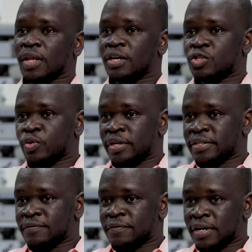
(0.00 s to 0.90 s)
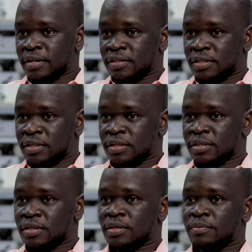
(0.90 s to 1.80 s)
as well as a faculty
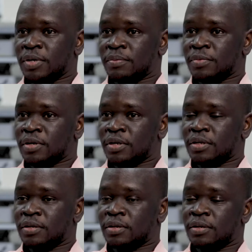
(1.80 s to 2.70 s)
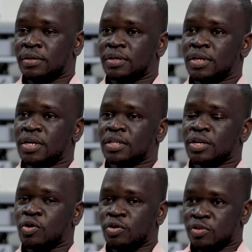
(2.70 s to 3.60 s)
member in the
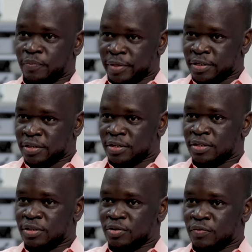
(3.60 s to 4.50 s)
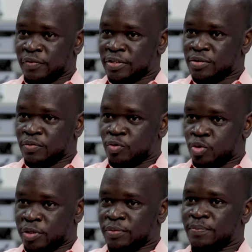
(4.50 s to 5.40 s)
College of Medicine, University of Juba.